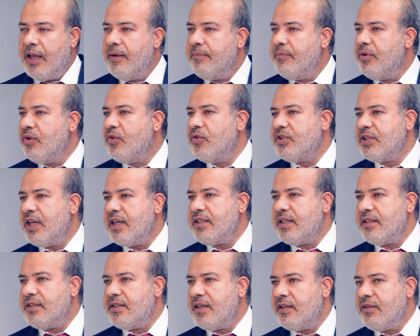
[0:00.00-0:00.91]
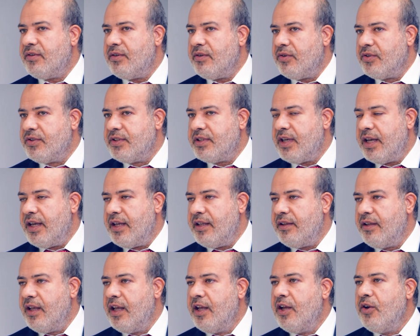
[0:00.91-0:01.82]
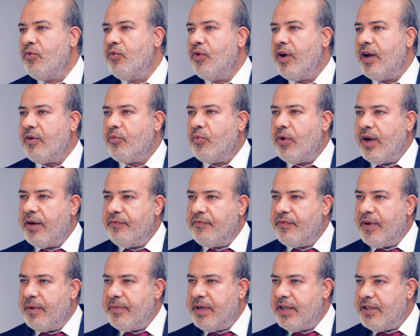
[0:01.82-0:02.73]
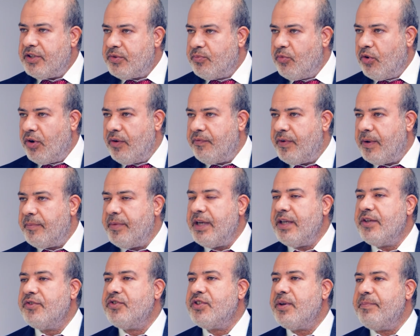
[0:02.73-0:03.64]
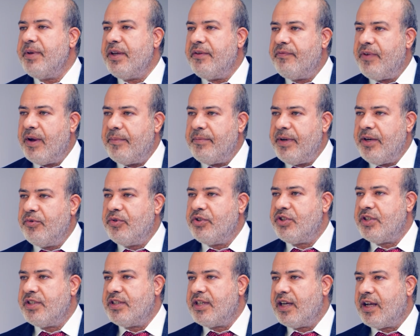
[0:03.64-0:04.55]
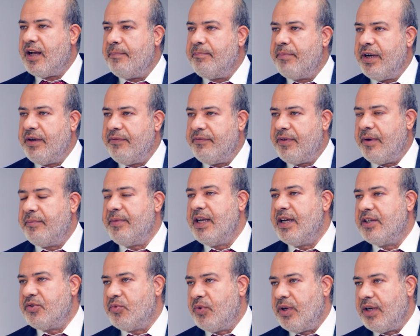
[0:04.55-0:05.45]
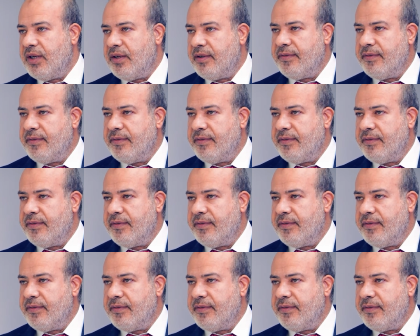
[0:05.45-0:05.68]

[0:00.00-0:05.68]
Because as I said, on the end, we are one family, small family, and the big family, which is the company family as well.